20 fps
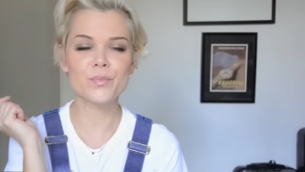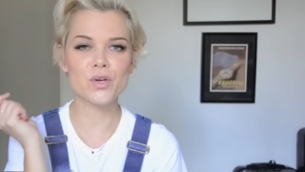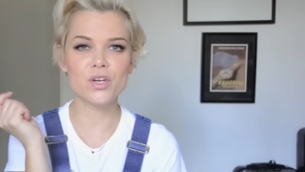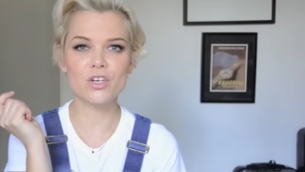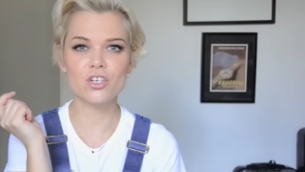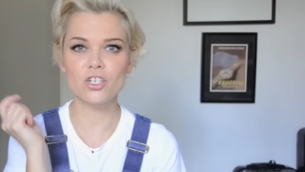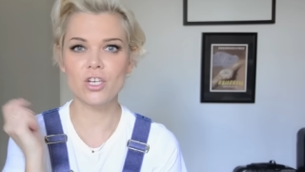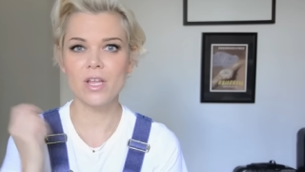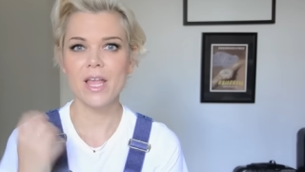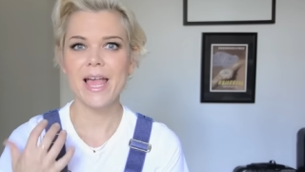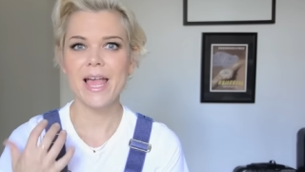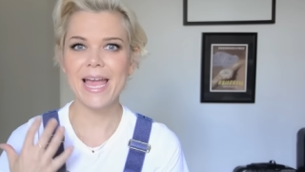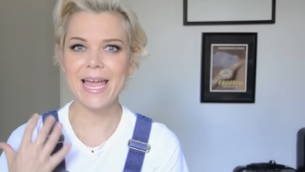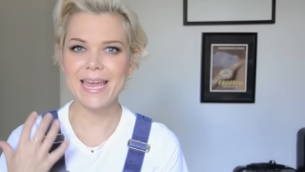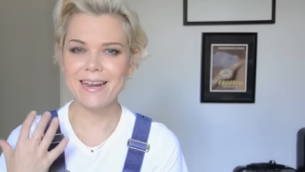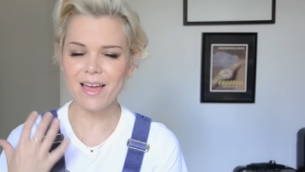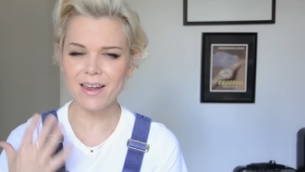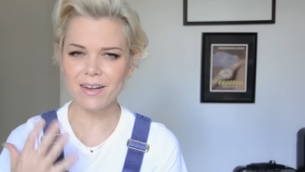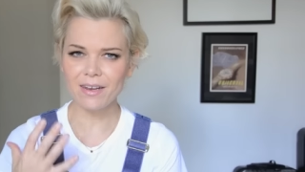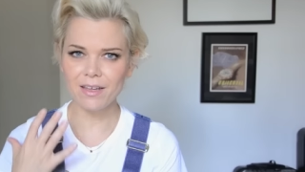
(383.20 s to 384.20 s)
brush,
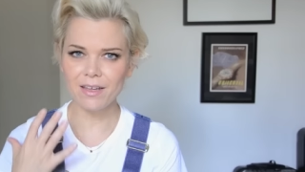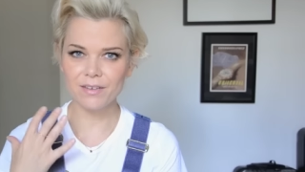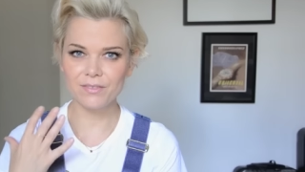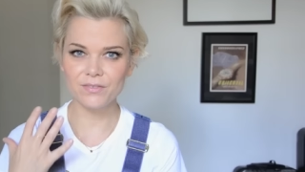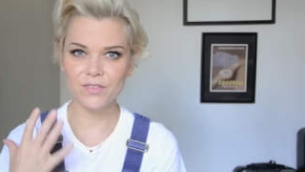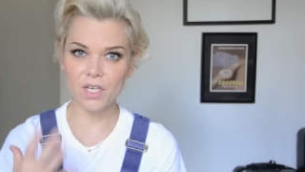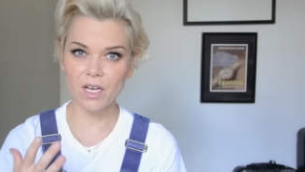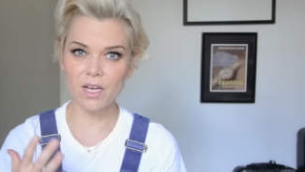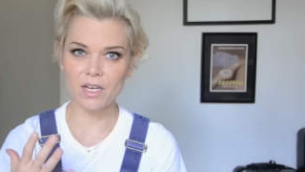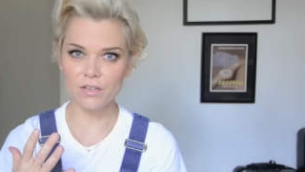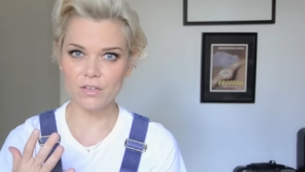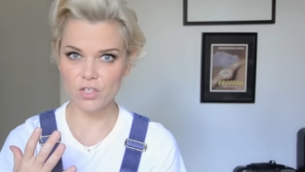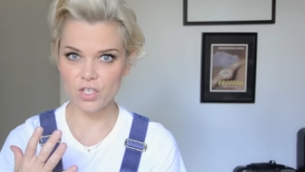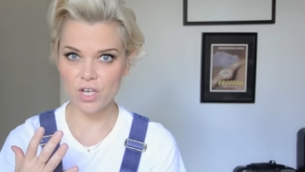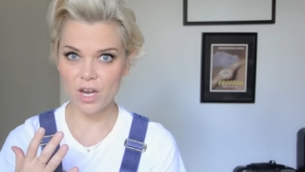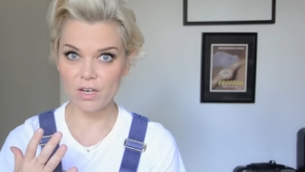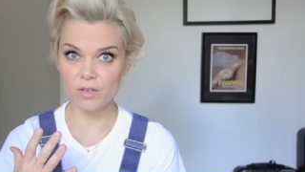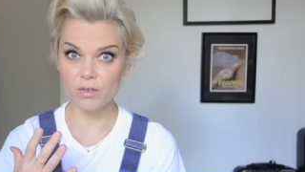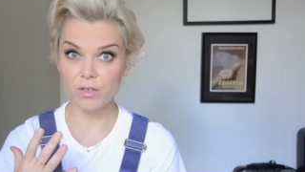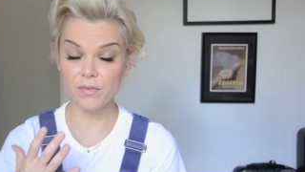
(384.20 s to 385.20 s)
and I love the kind of
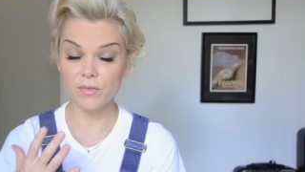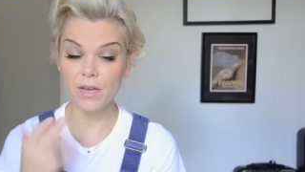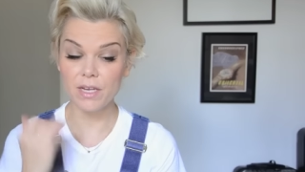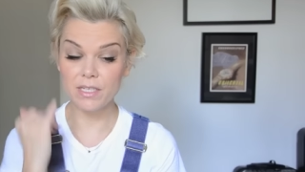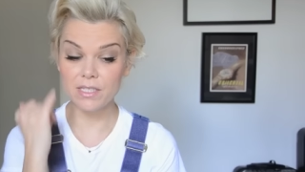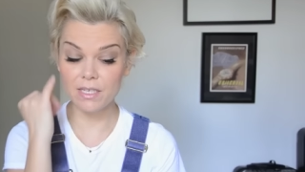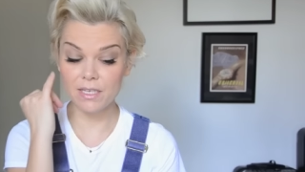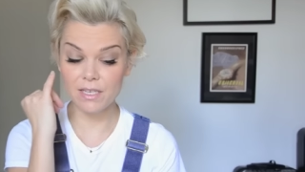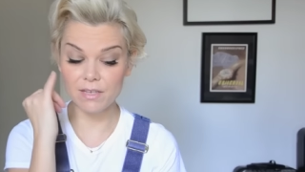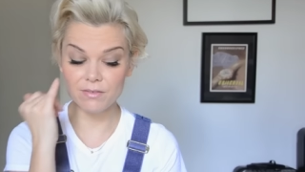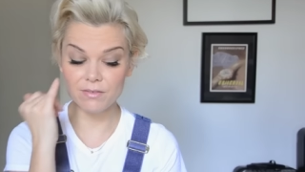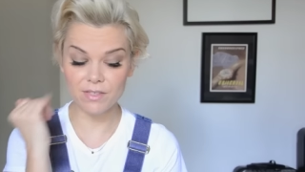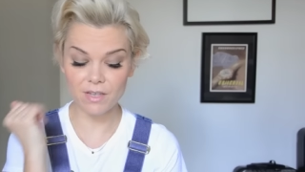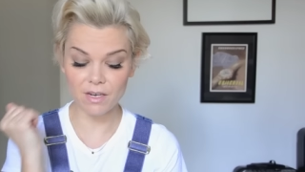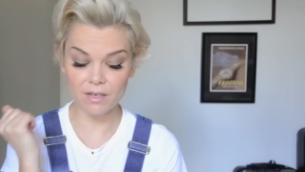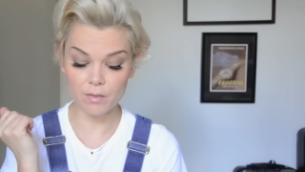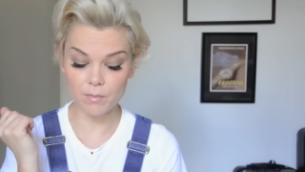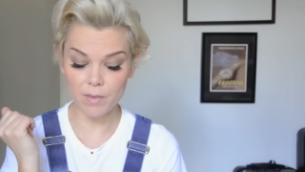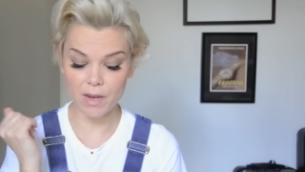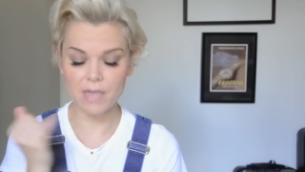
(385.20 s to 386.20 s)
shadow effect it gives
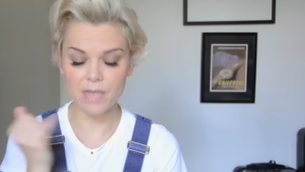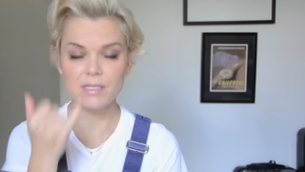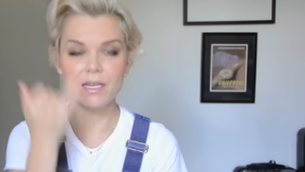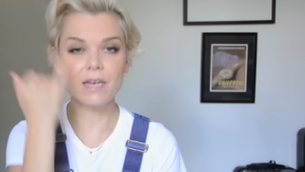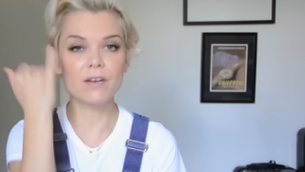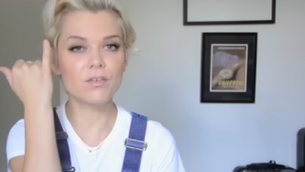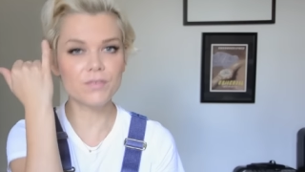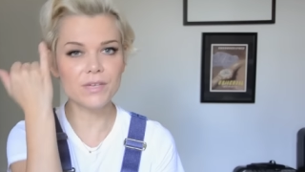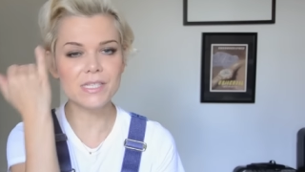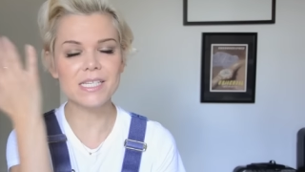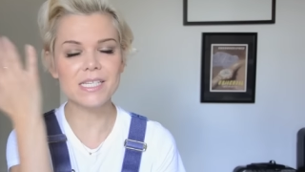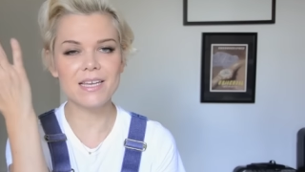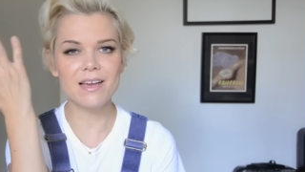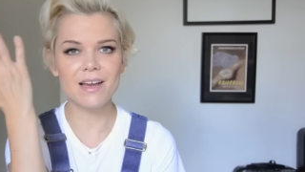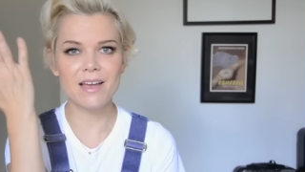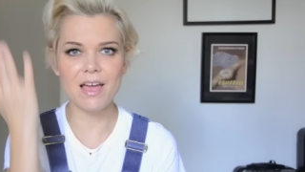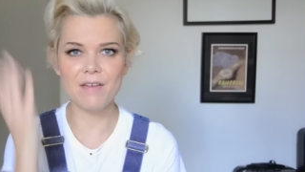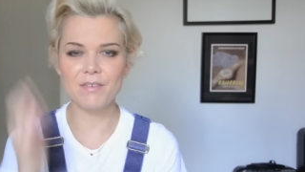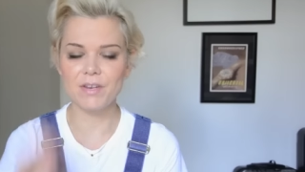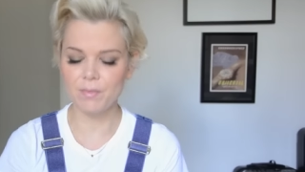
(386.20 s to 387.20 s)
under my eyes. And obviously
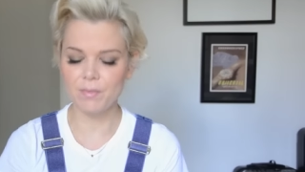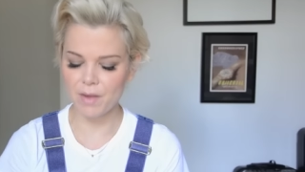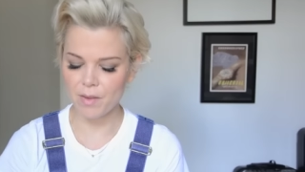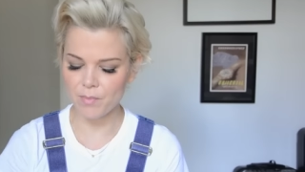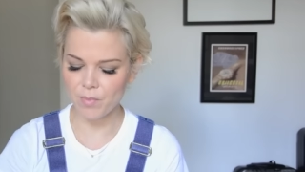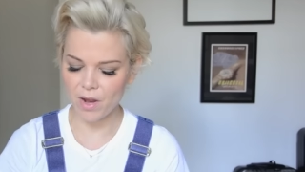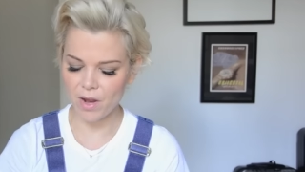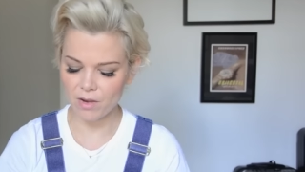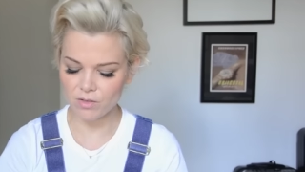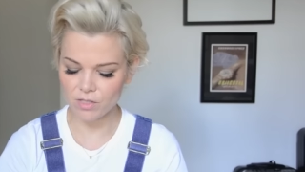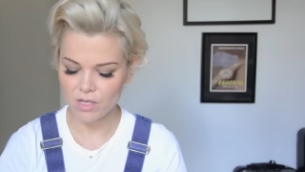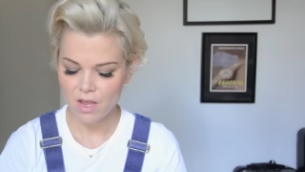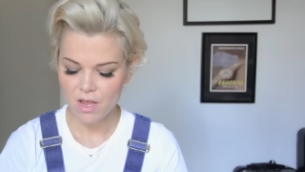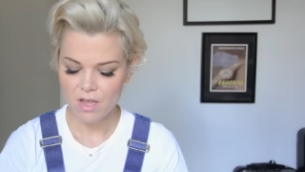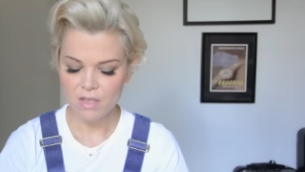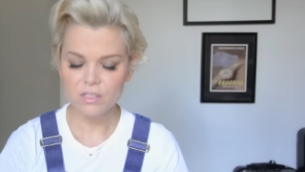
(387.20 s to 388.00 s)
I have it in my brows.